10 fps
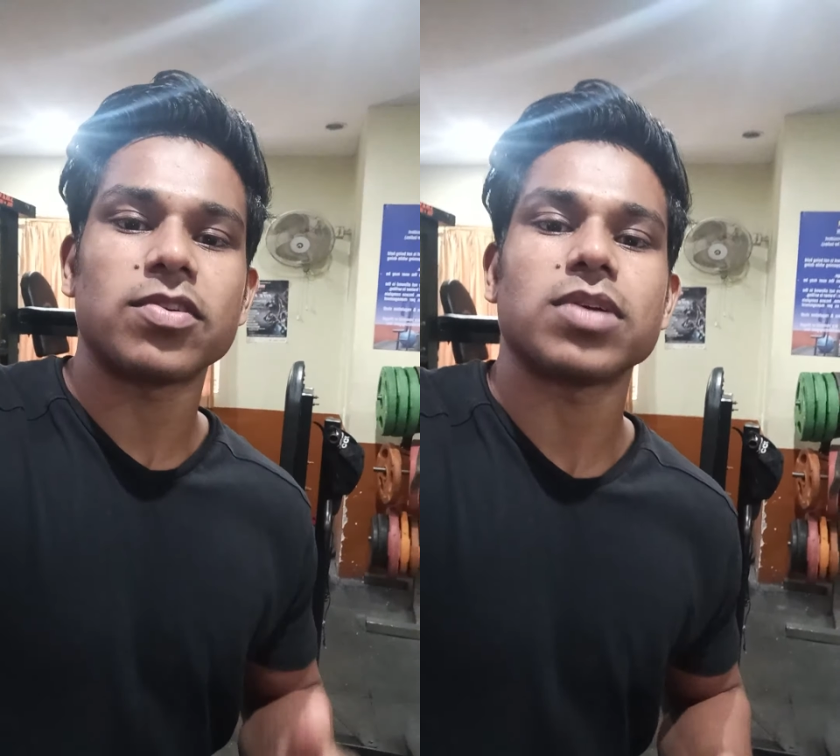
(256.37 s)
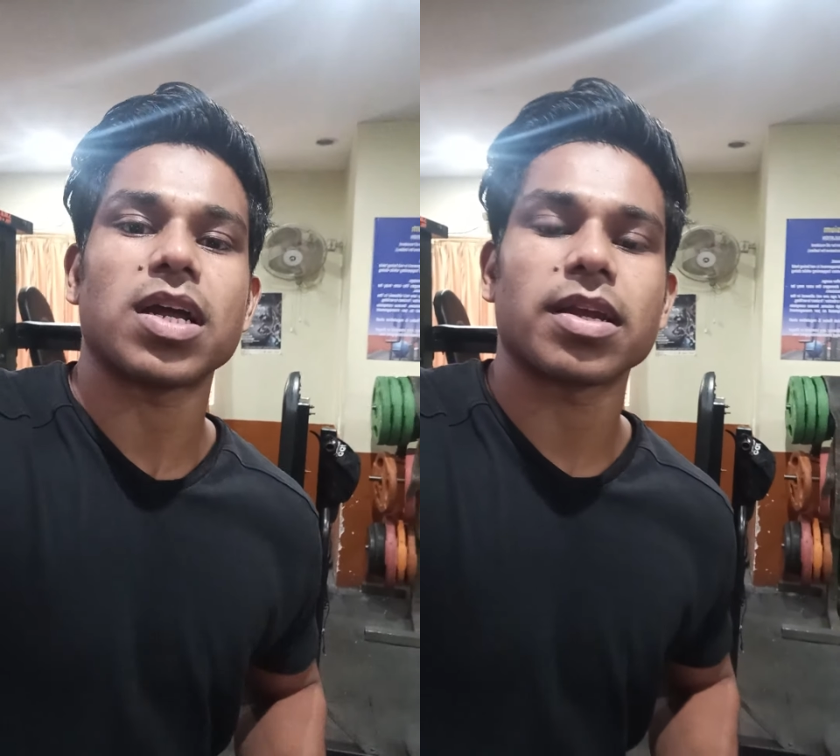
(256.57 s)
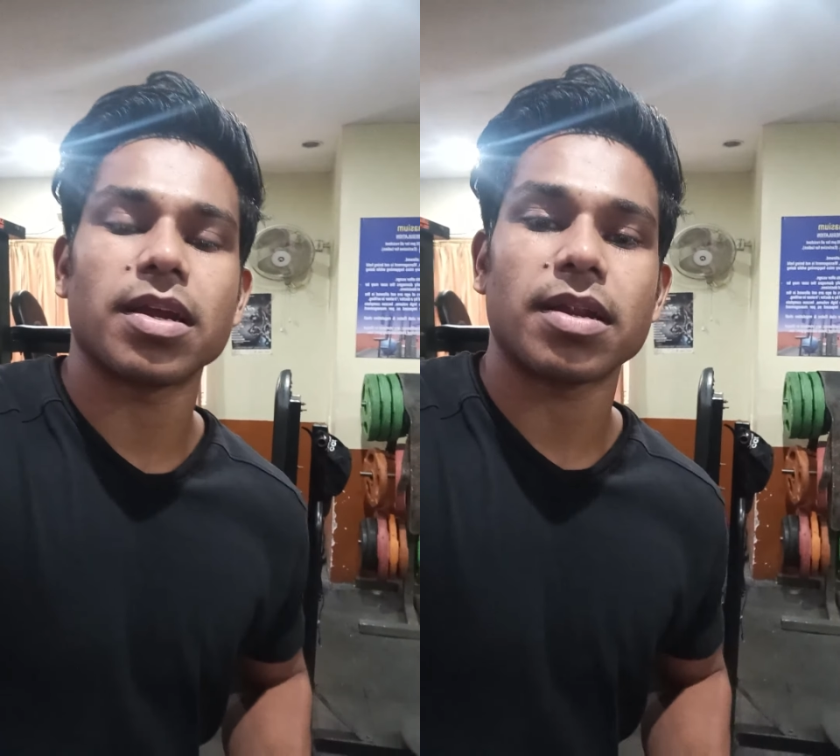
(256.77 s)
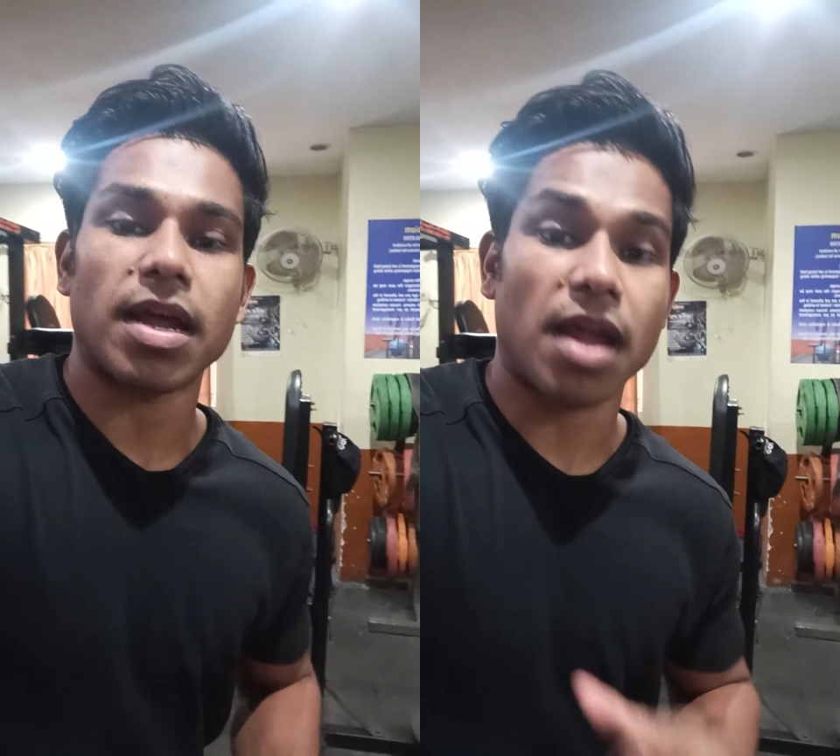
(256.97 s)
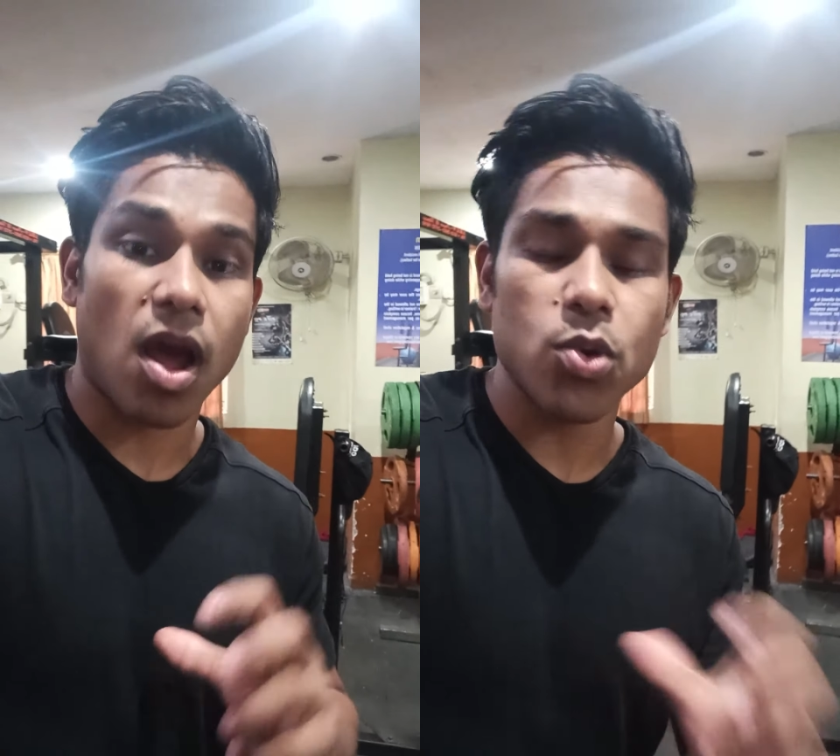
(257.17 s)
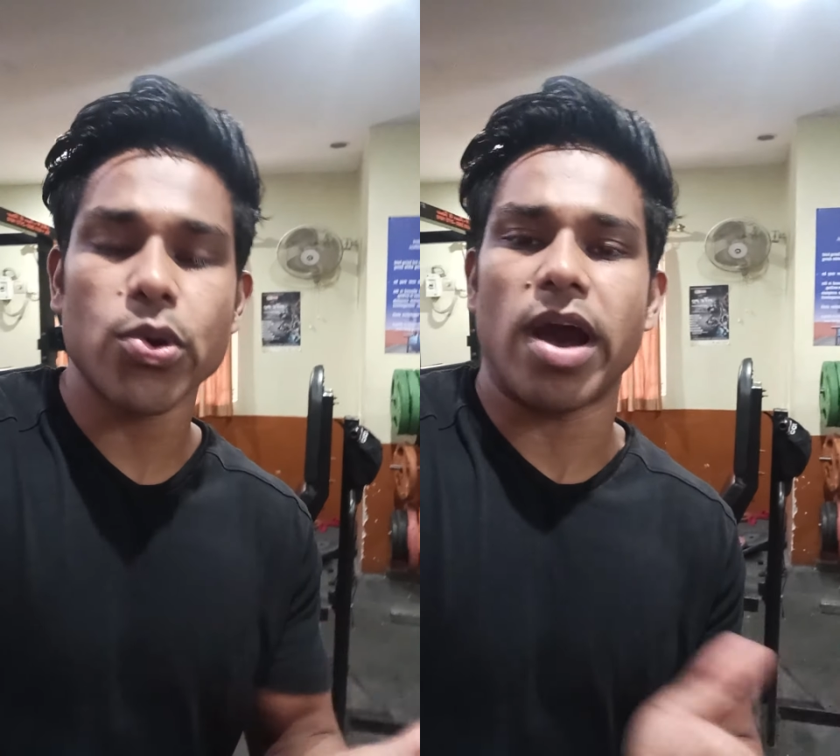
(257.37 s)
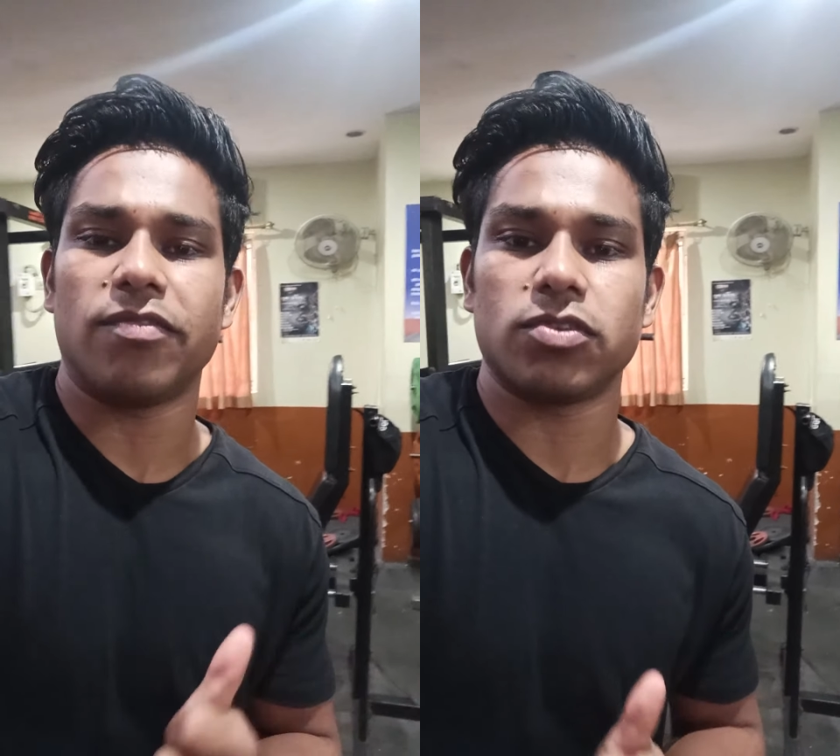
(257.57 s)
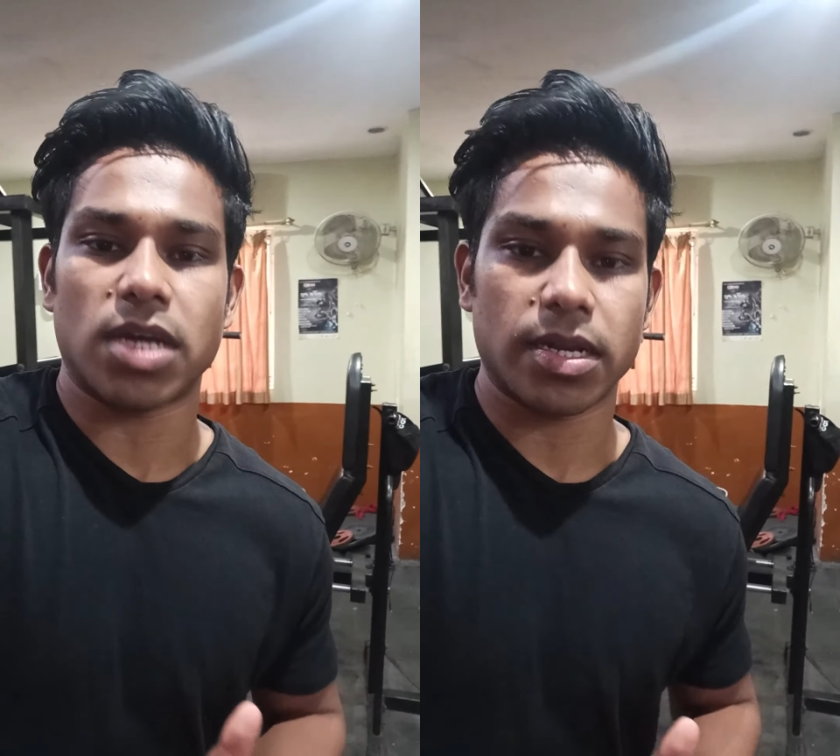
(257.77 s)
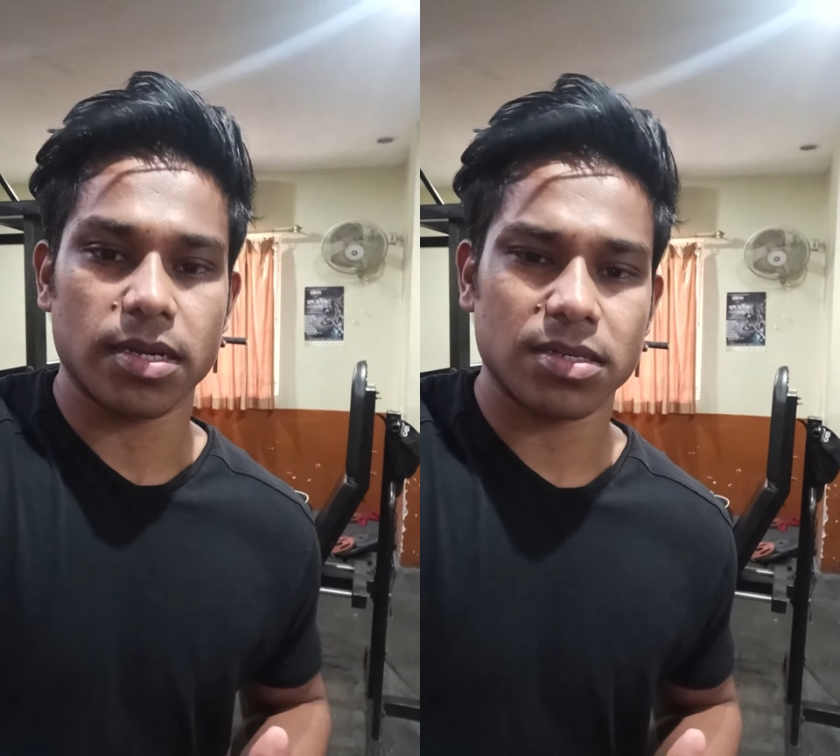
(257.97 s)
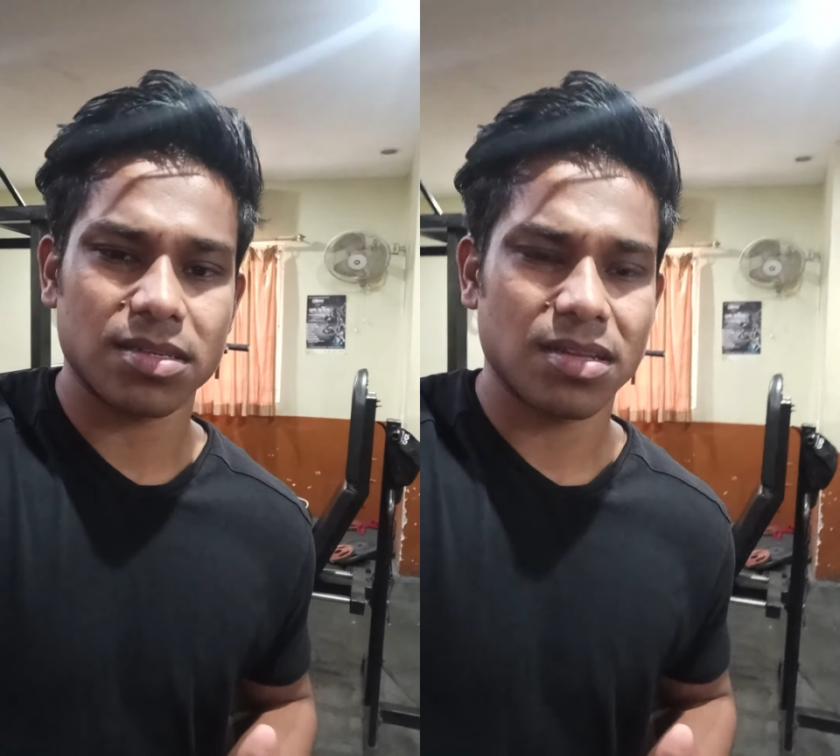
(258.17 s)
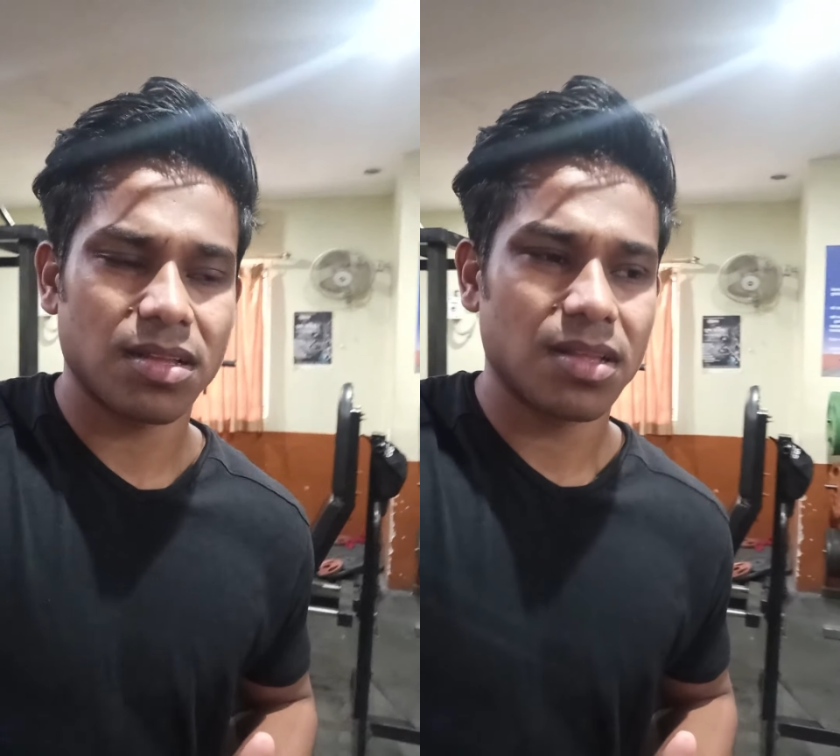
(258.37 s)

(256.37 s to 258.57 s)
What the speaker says: to target and how you have to target.